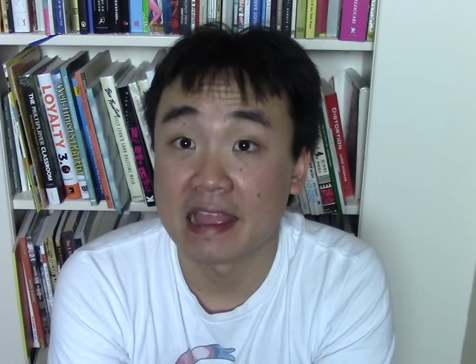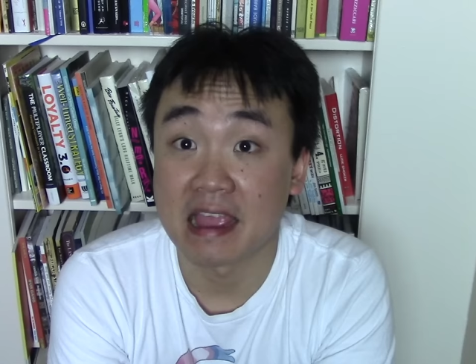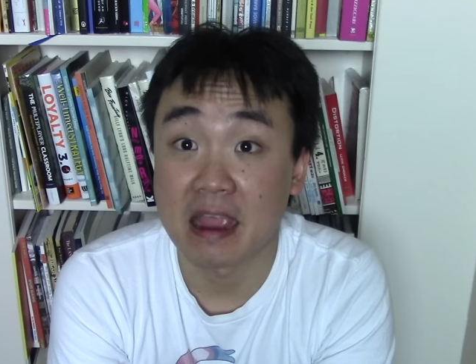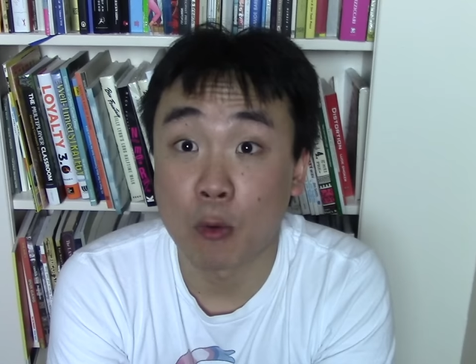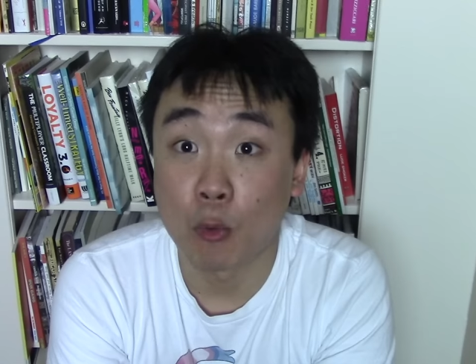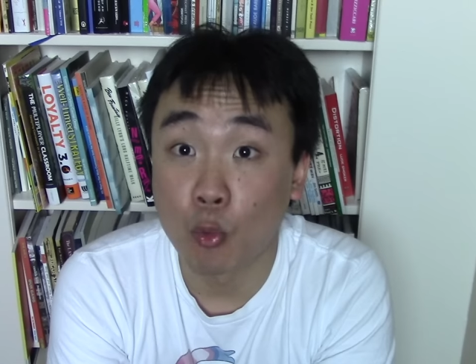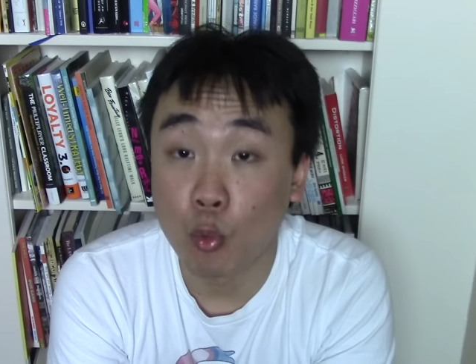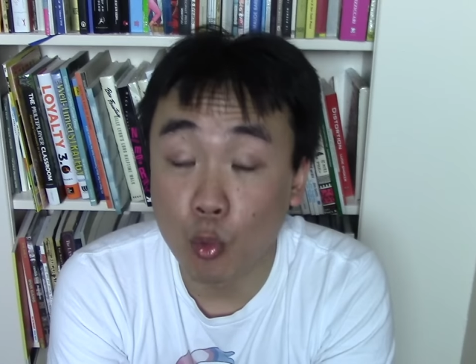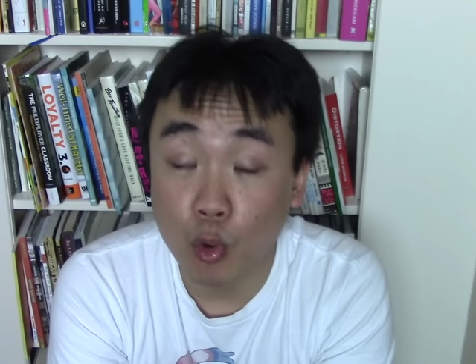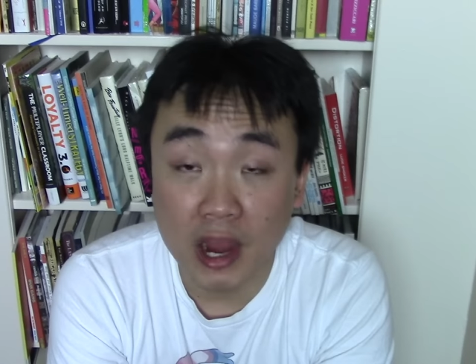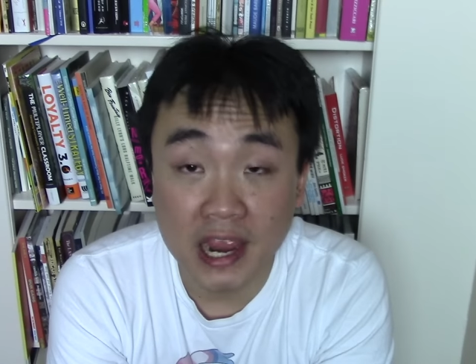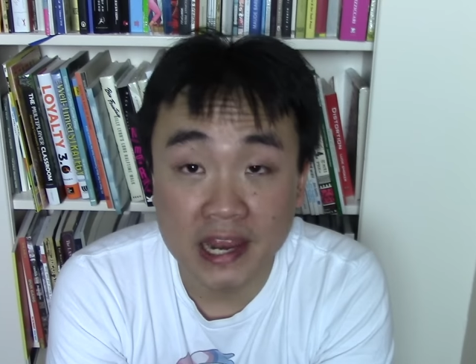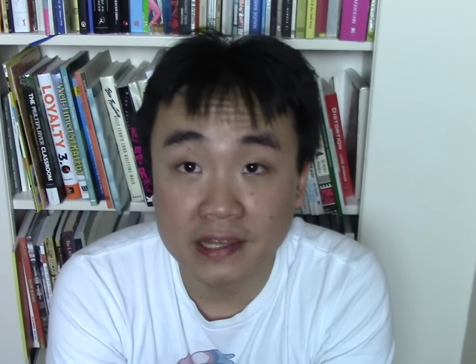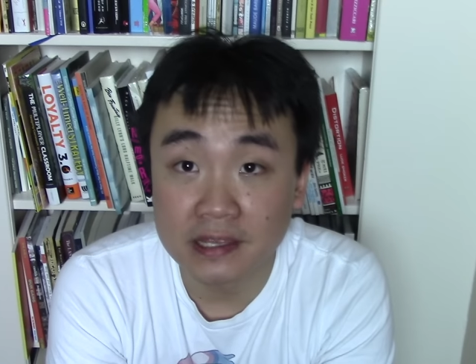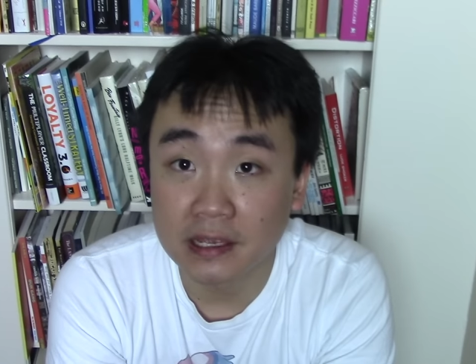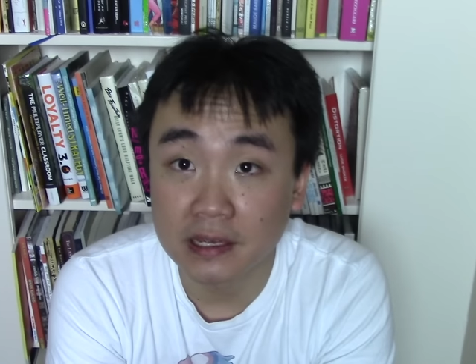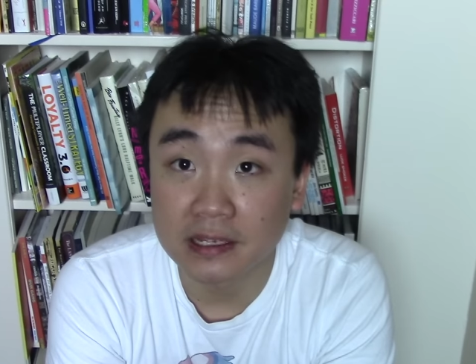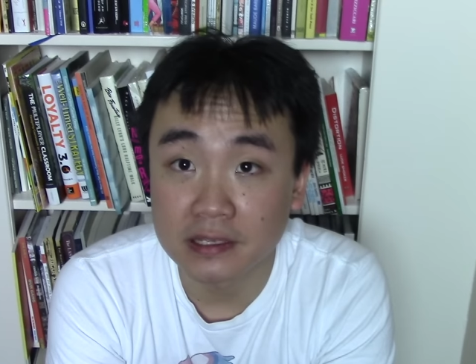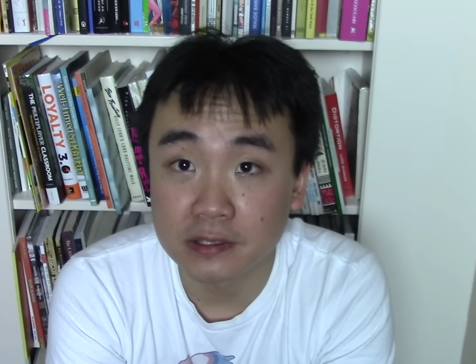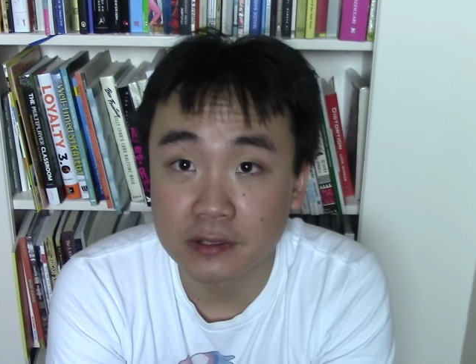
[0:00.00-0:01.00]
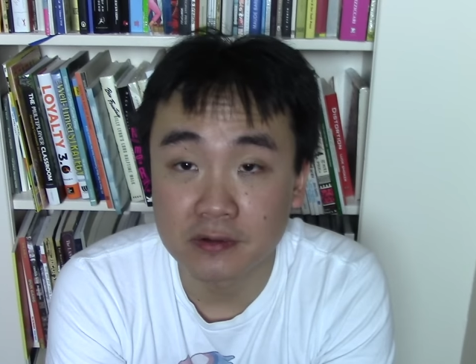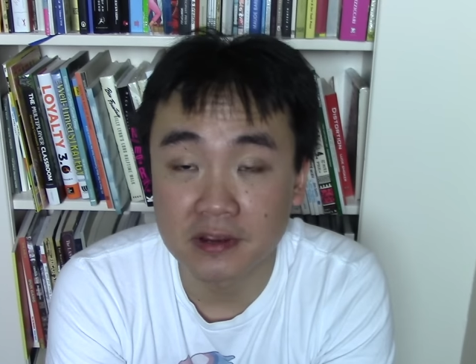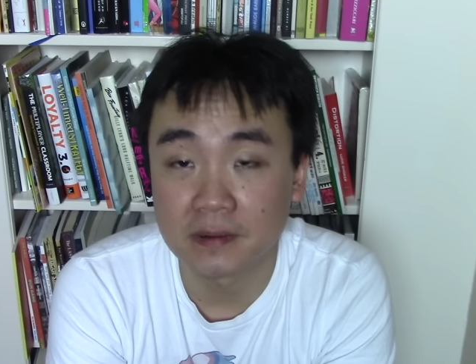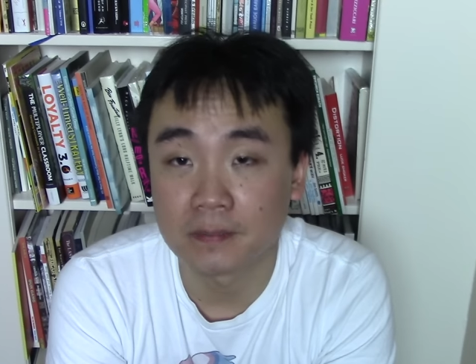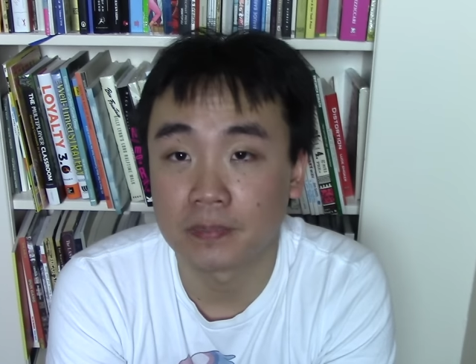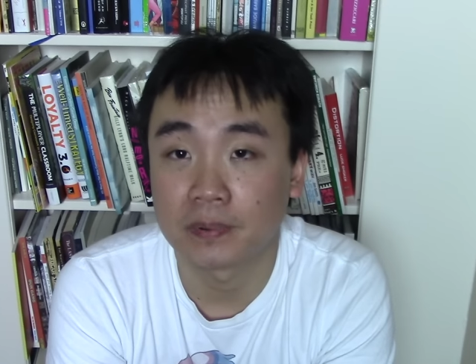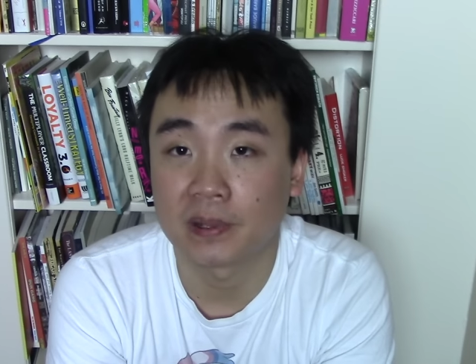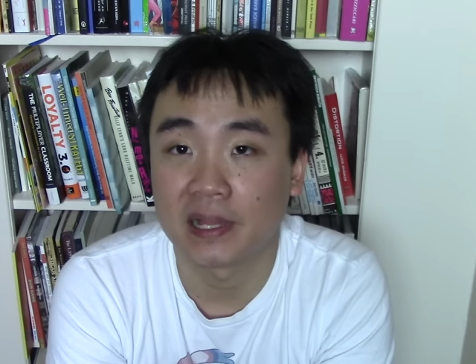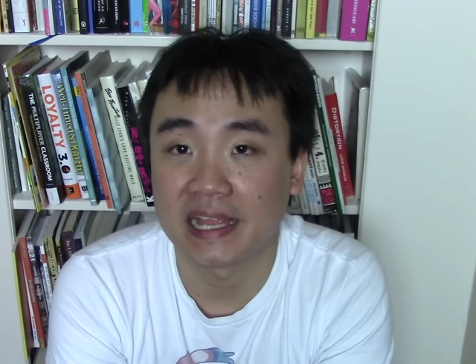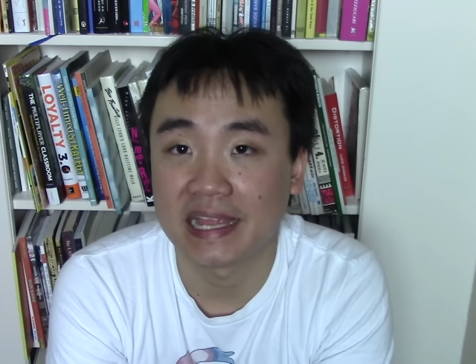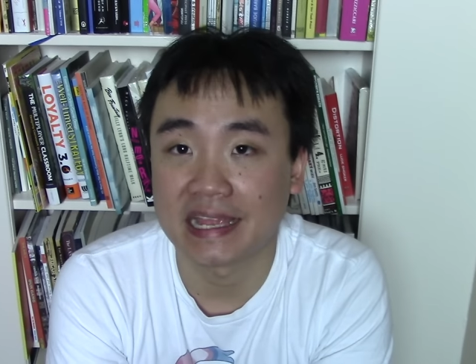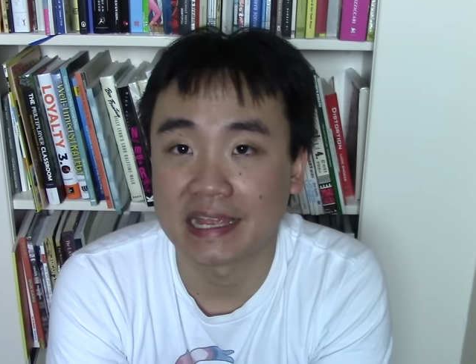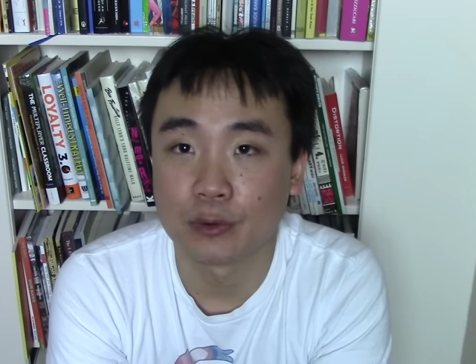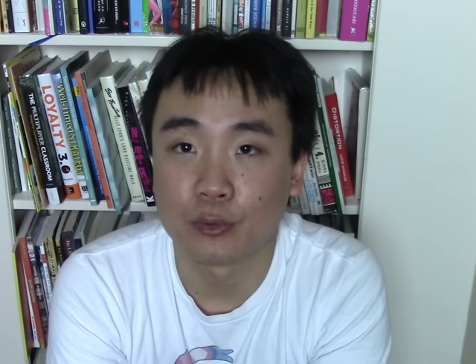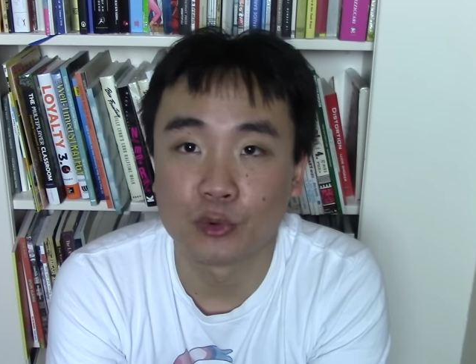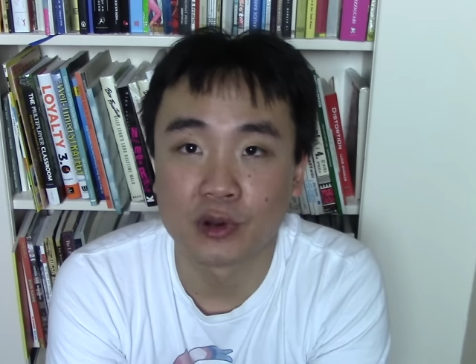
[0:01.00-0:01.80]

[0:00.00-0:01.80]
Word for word: When you can play it